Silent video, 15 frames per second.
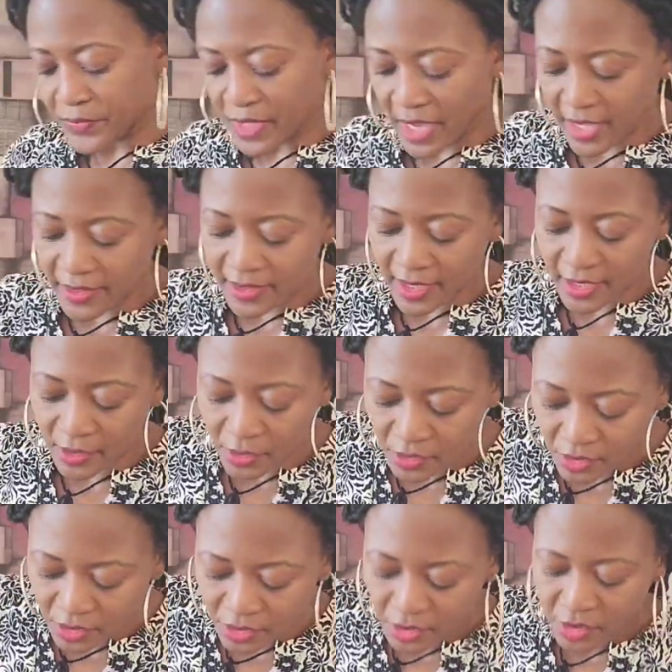And then
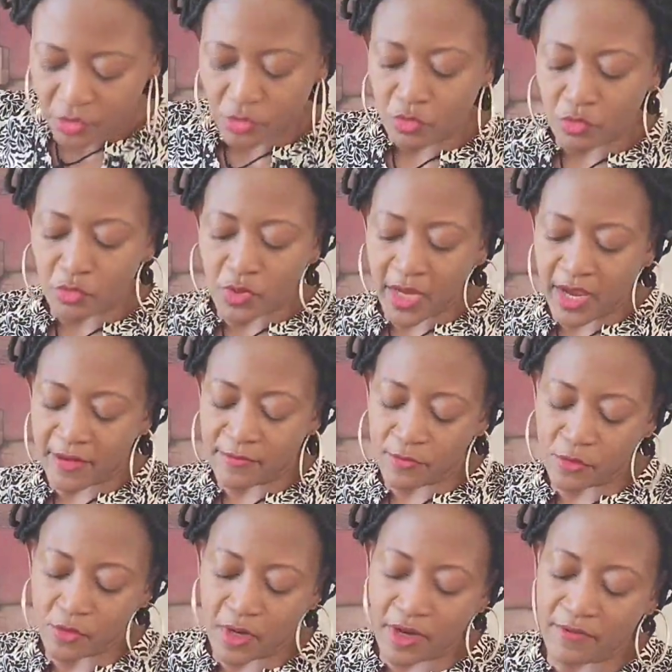you will have
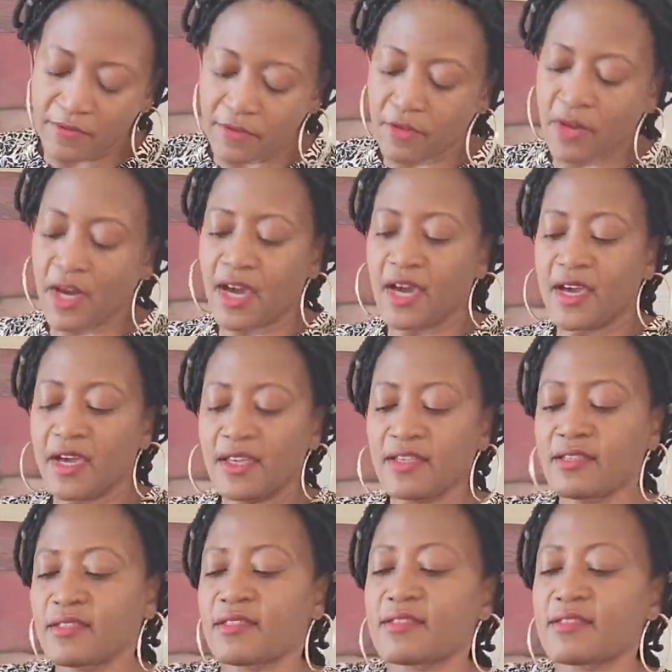to have your ice,